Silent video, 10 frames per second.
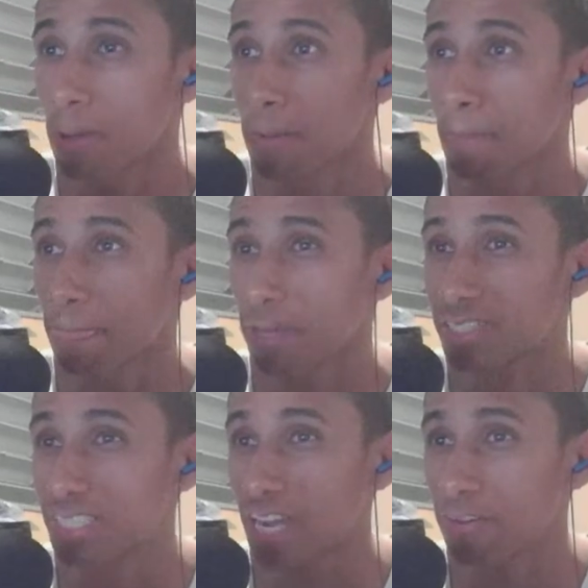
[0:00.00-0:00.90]

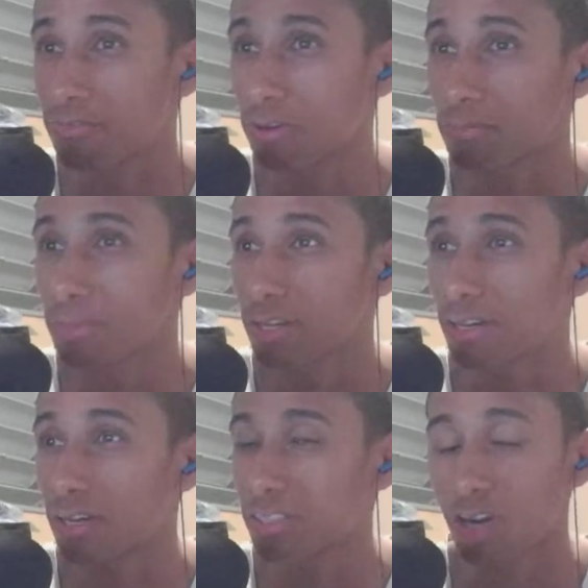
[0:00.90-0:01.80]
aside from
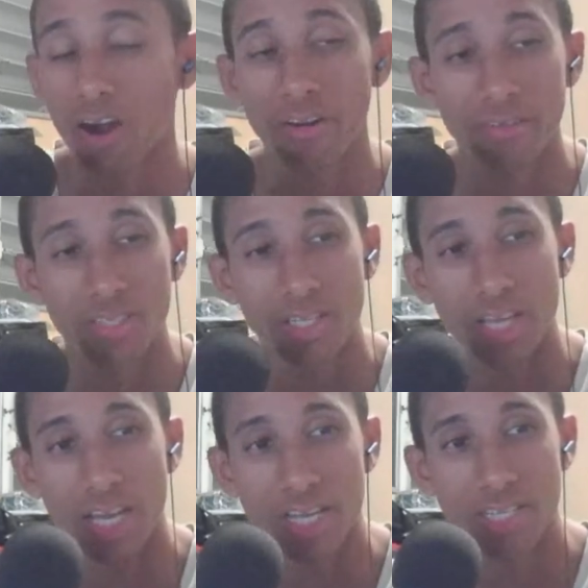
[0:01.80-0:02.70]
the Atari
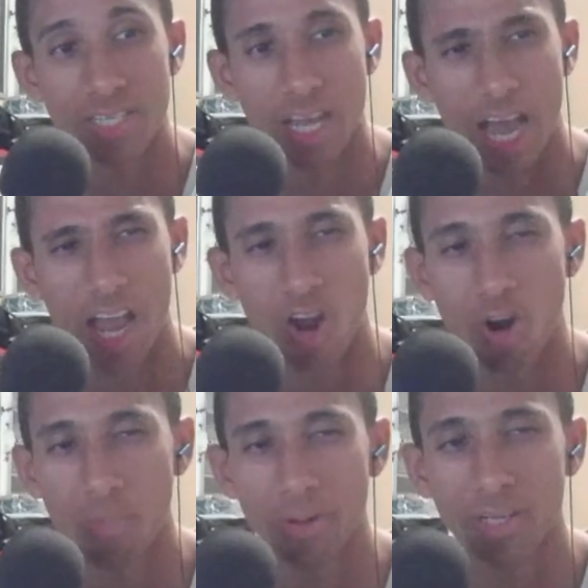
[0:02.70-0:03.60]
VCS, I
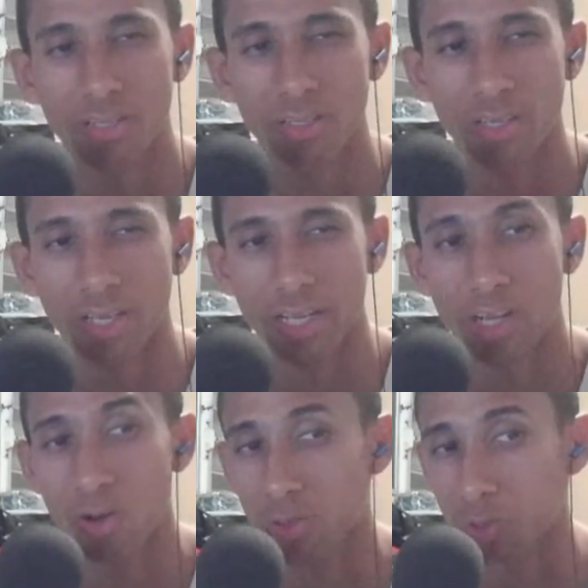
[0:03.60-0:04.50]
hope it
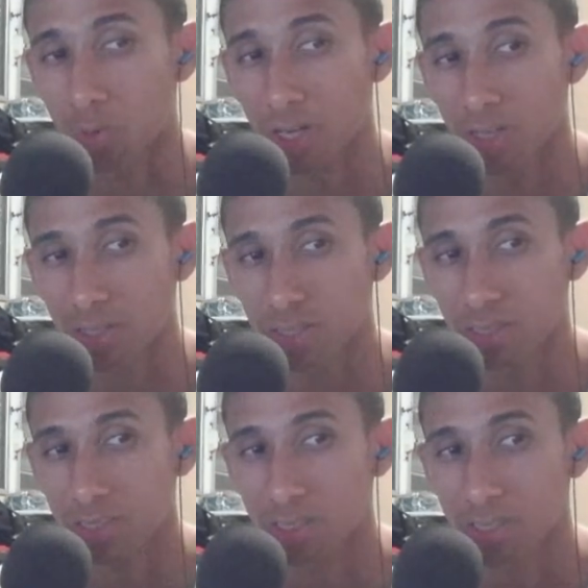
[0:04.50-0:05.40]
goes well.
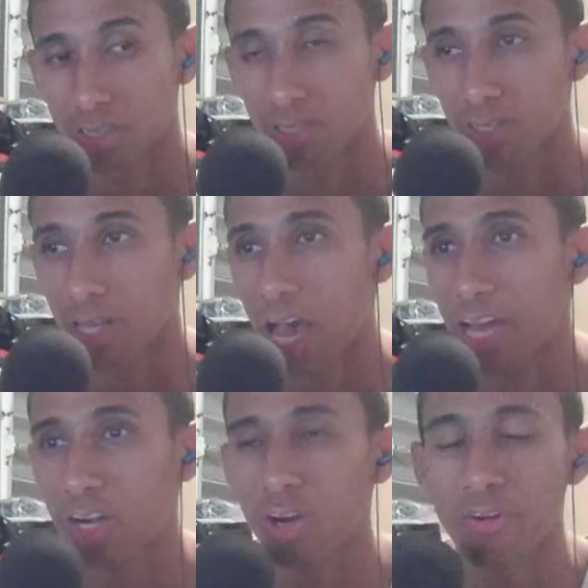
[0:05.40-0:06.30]
I
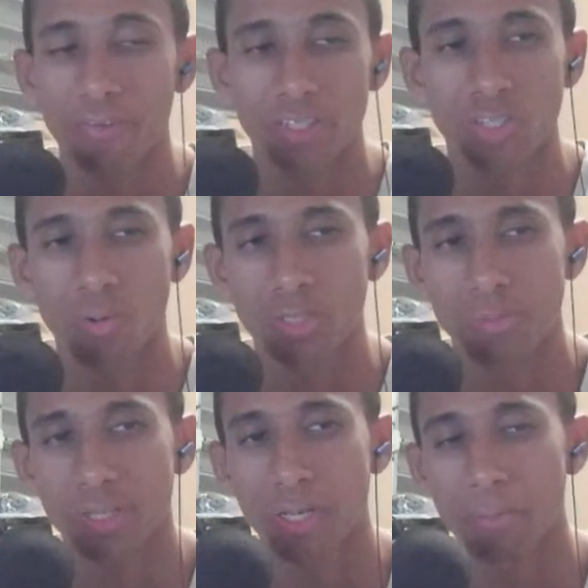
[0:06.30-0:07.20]
don't know if it's going to be
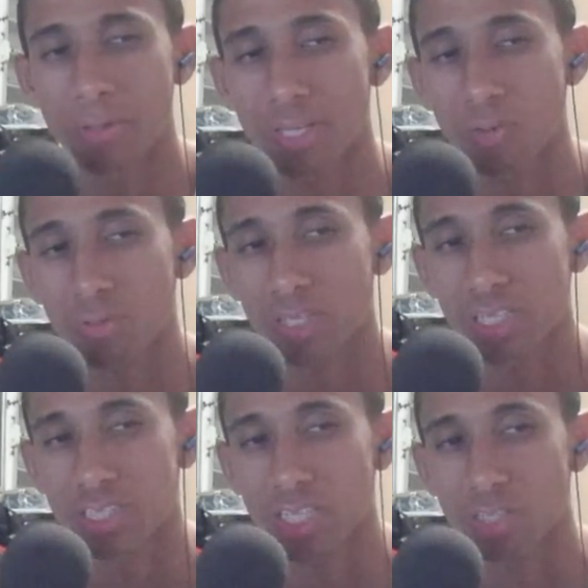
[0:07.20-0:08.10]
competing with the
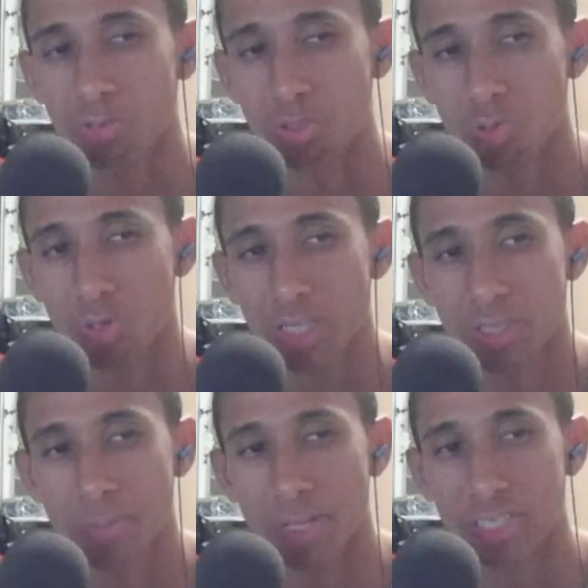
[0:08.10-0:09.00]
Nintendo Switch,
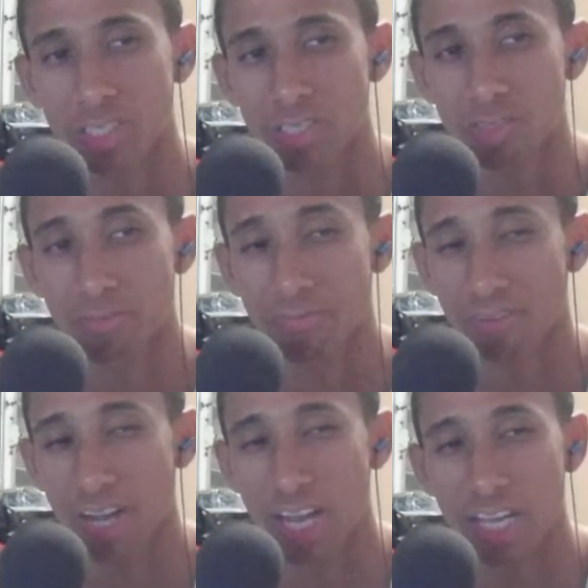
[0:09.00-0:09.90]
PlayStation
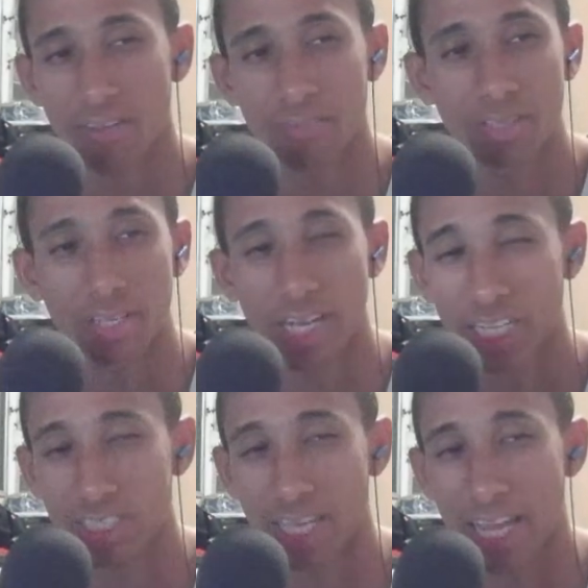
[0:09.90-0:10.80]
5, the
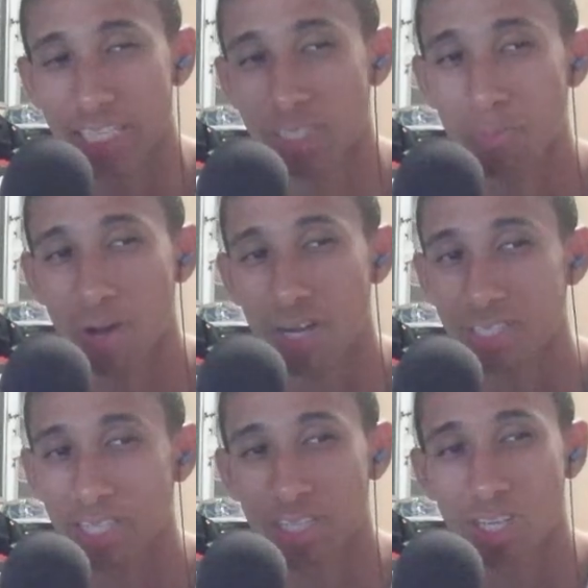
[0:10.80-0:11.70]
next Xbox,
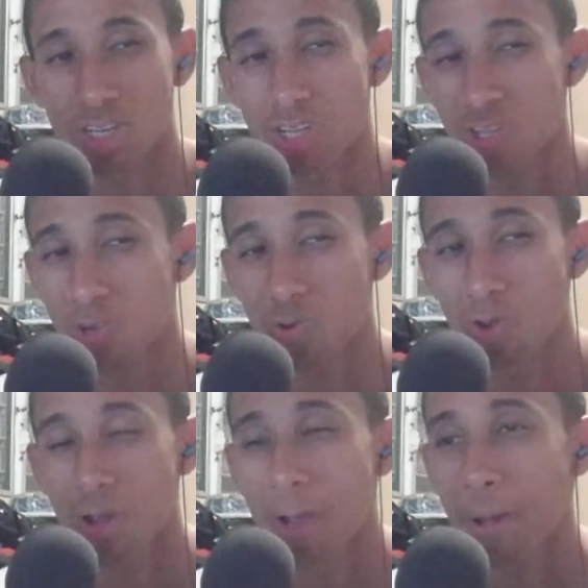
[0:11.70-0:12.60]
and the new
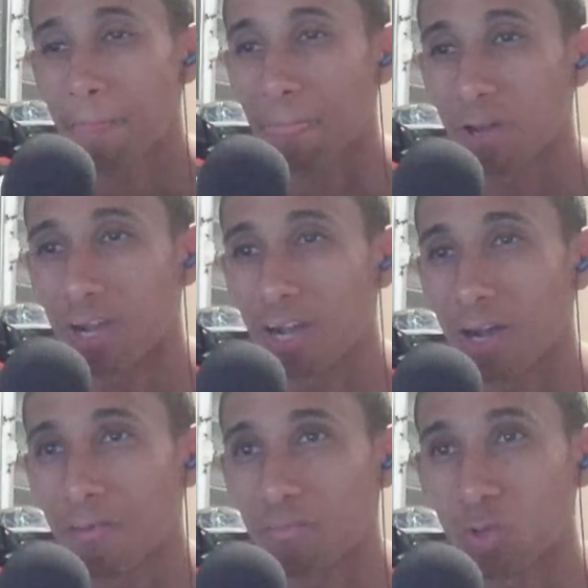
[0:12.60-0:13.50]

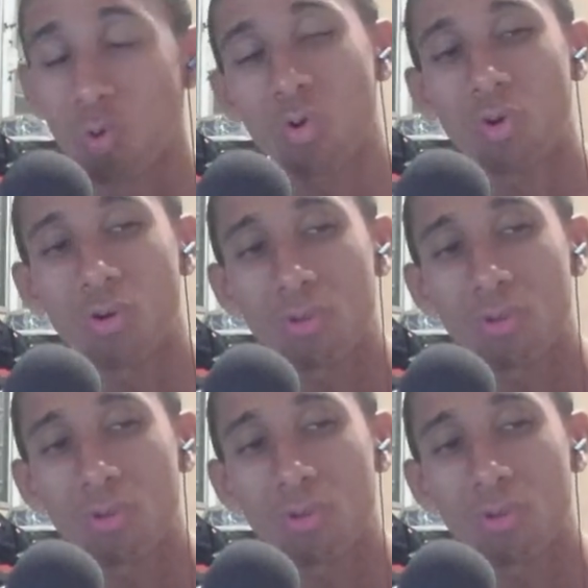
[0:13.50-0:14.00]
Google